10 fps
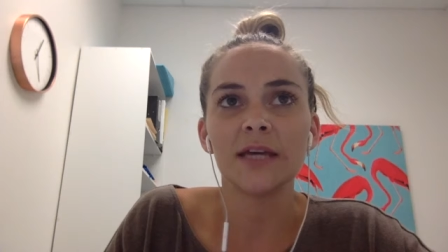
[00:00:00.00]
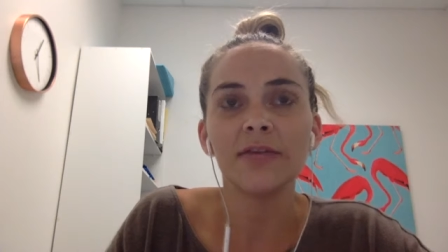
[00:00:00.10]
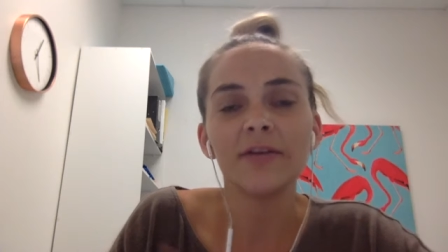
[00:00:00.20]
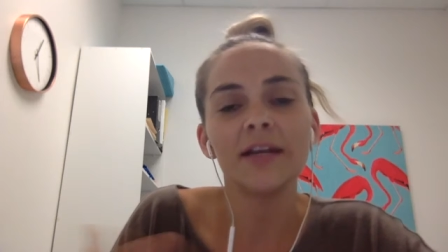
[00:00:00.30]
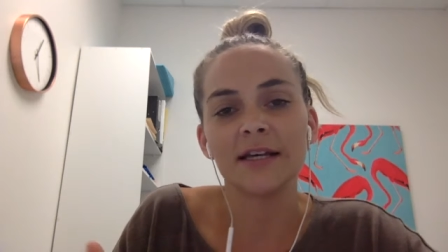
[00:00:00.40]

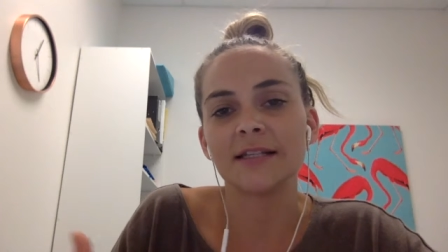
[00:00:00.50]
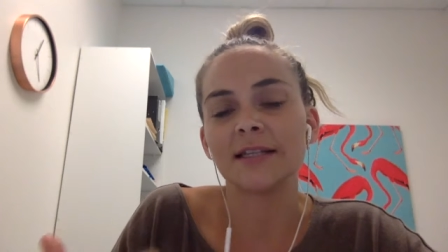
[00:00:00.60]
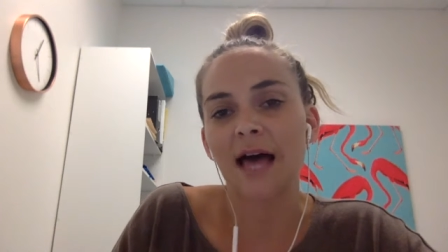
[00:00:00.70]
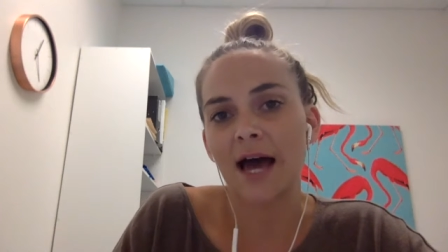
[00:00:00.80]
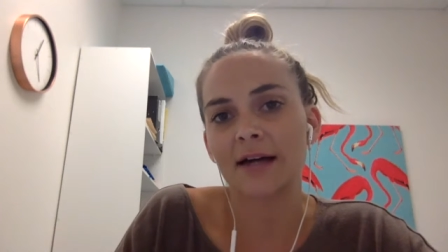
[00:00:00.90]
if it is
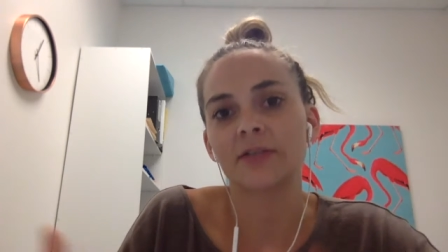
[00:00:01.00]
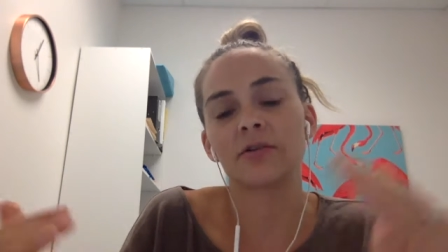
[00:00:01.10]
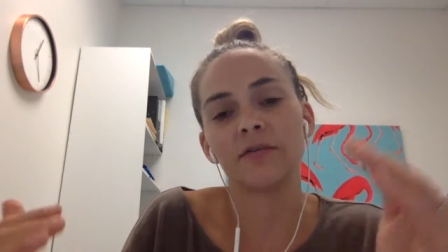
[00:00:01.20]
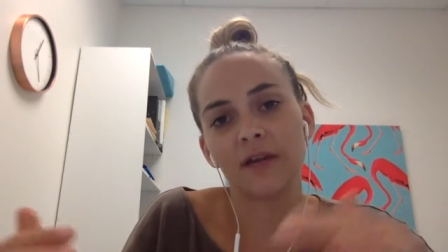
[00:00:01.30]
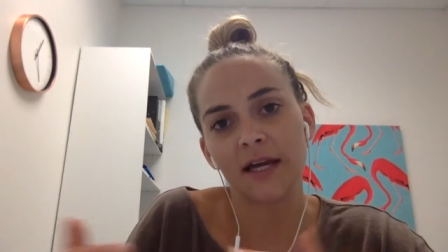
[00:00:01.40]
lax or
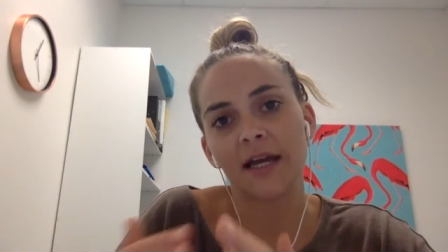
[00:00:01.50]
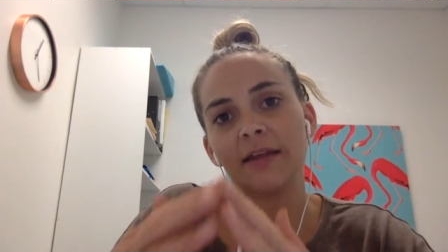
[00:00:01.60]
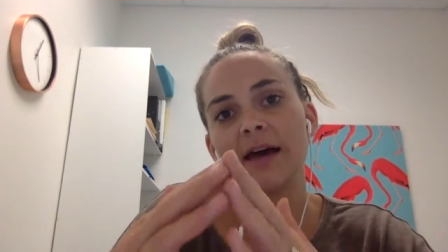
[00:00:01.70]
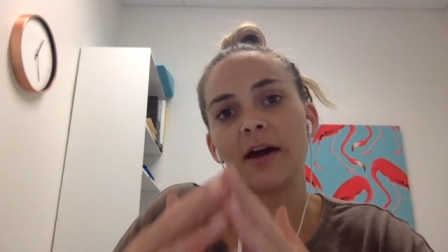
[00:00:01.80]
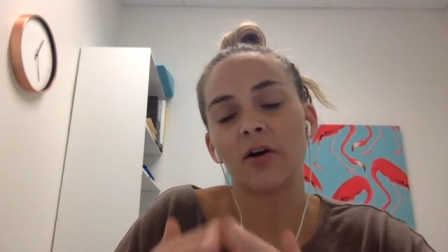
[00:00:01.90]
if you're
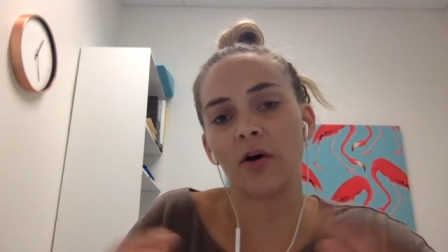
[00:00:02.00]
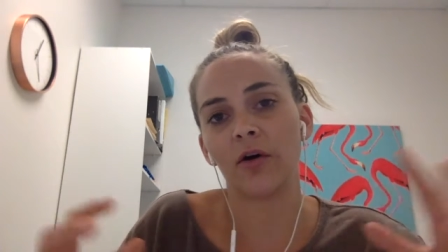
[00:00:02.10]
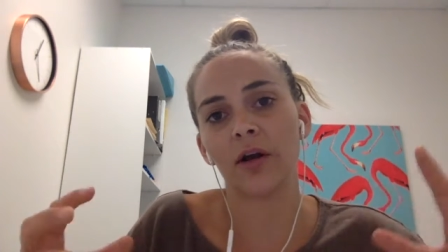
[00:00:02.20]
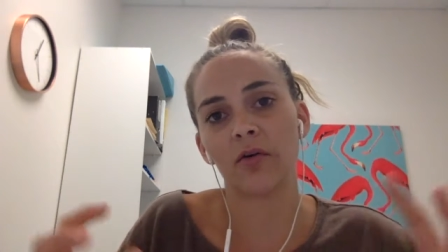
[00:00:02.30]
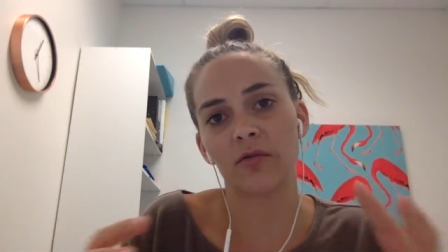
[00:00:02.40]
getting that
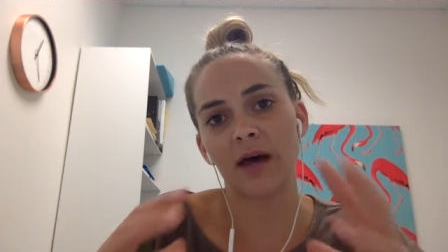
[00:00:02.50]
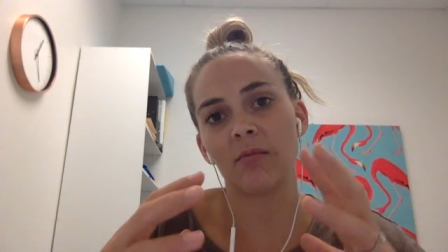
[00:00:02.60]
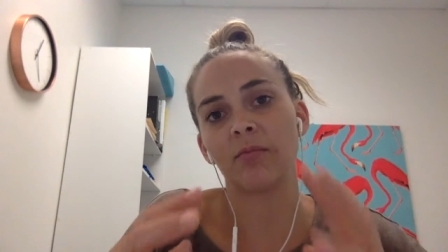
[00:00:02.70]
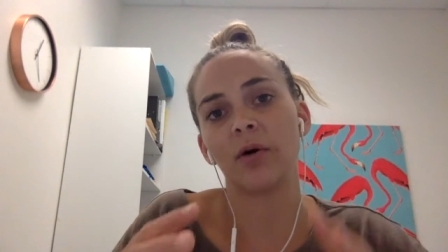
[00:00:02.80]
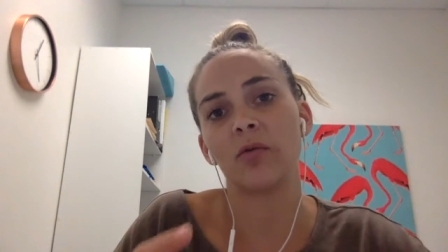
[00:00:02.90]
coning or
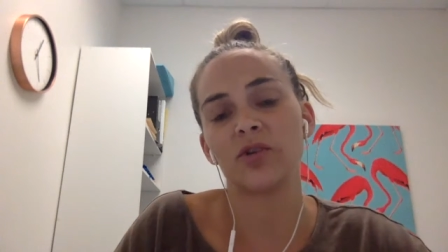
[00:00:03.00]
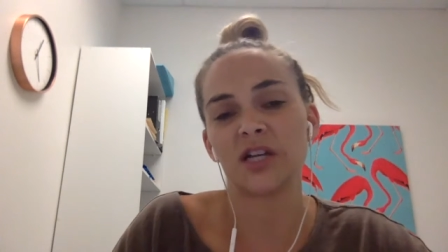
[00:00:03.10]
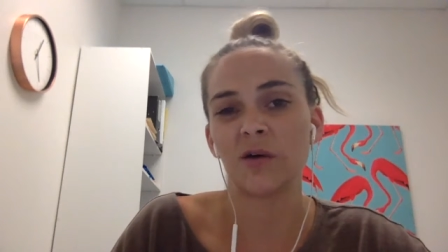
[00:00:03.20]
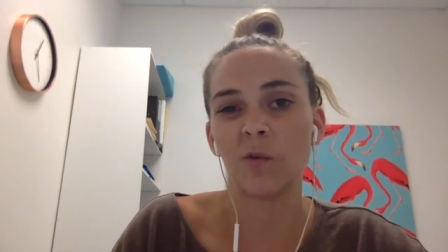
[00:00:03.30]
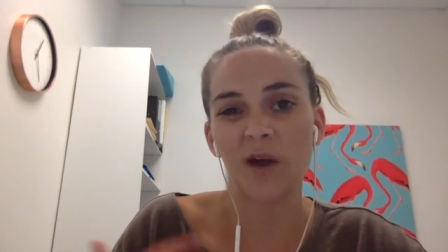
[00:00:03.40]
that
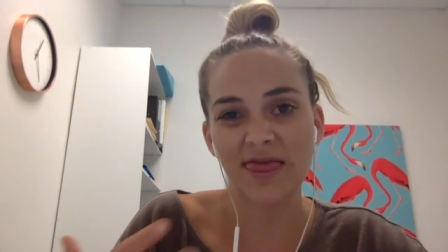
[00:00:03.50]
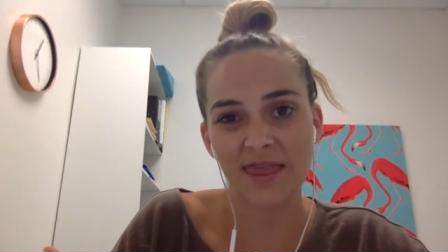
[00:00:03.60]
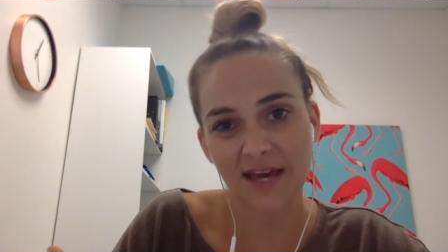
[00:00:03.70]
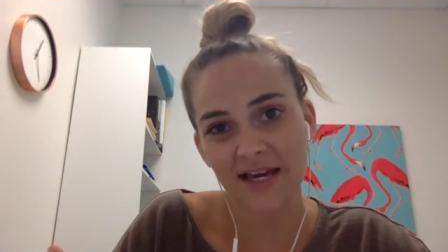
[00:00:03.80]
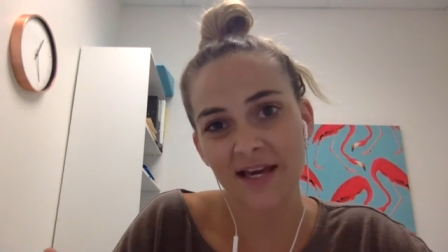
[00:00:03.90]
bulging when
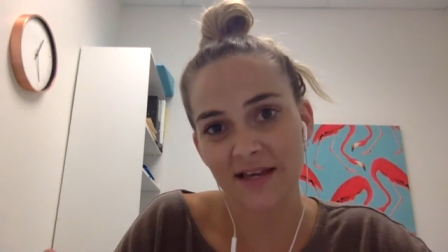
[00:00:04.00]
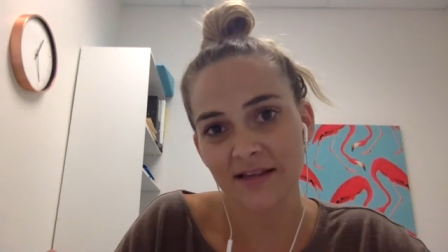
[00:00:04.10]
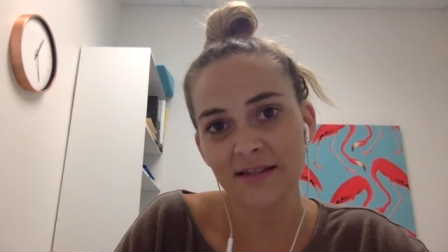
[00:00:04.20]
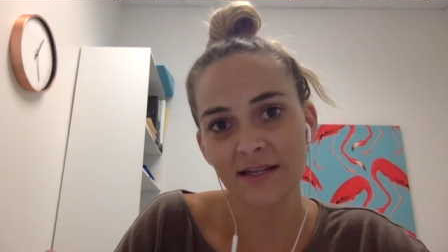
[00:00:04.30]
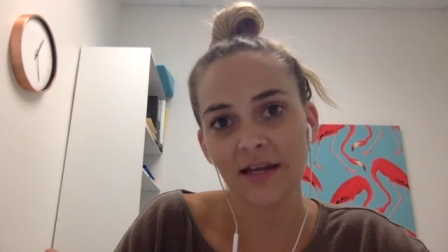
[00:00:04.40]
there
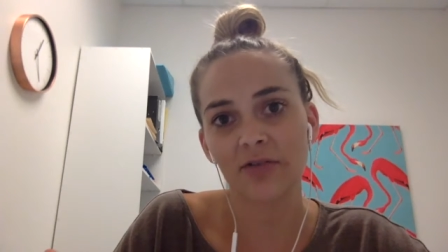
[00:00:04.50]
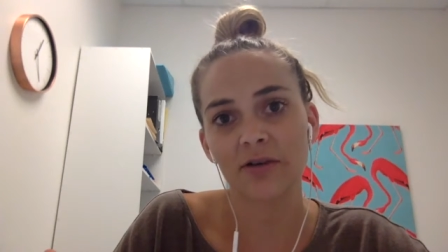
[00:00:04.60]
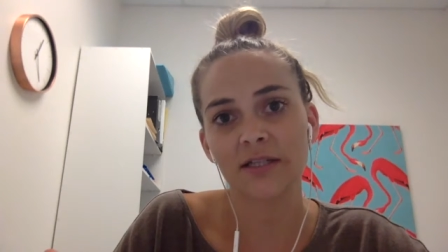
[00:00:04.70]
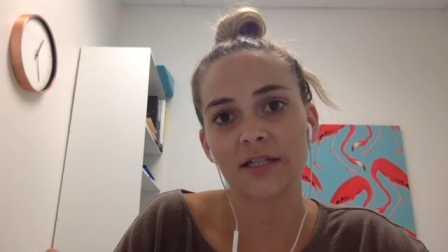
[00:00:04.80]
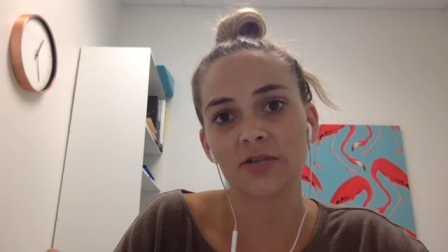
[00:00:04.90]
is
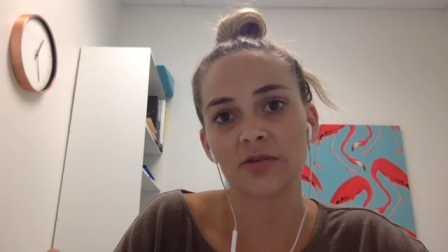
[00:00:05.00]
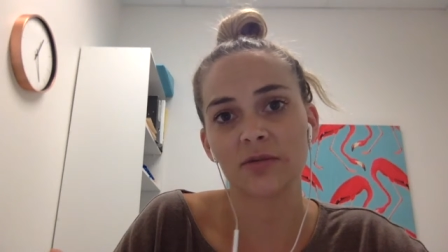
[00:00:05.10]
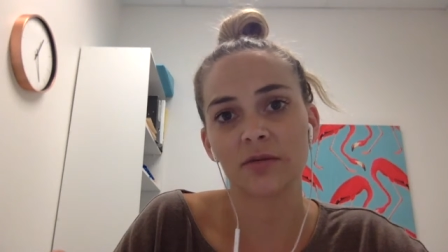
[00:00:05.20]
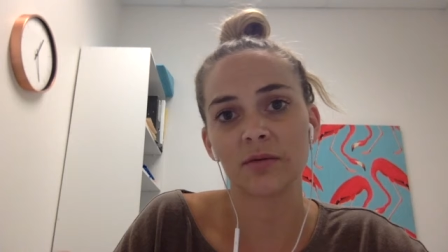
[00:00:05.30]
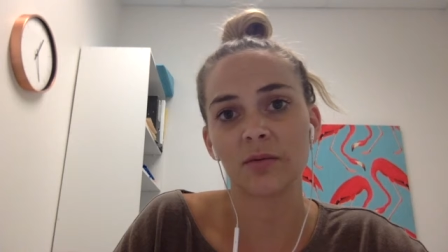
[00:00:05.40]
increased
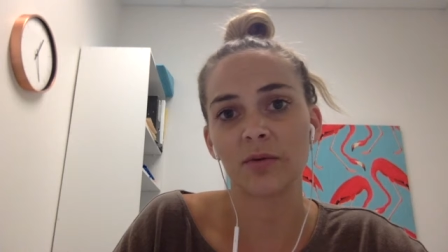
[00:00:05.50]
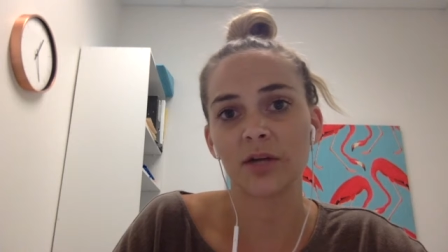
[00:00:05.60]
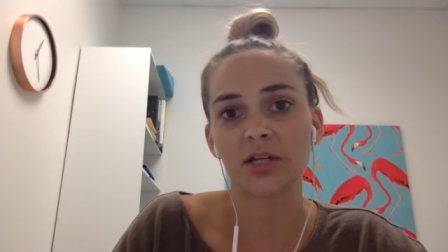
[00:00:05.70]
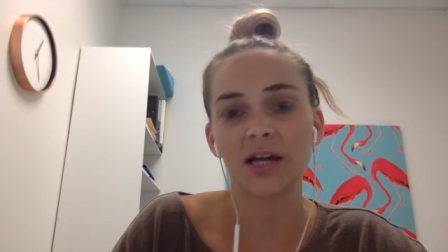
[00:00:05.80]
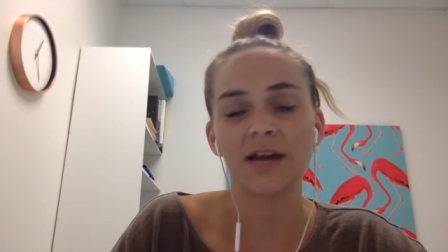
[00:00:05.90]
intra-abdominal
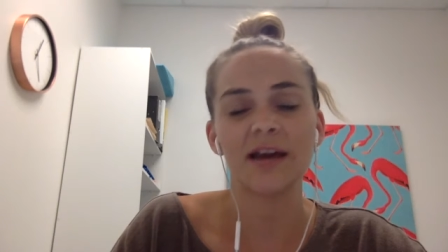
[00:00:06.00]
pressure,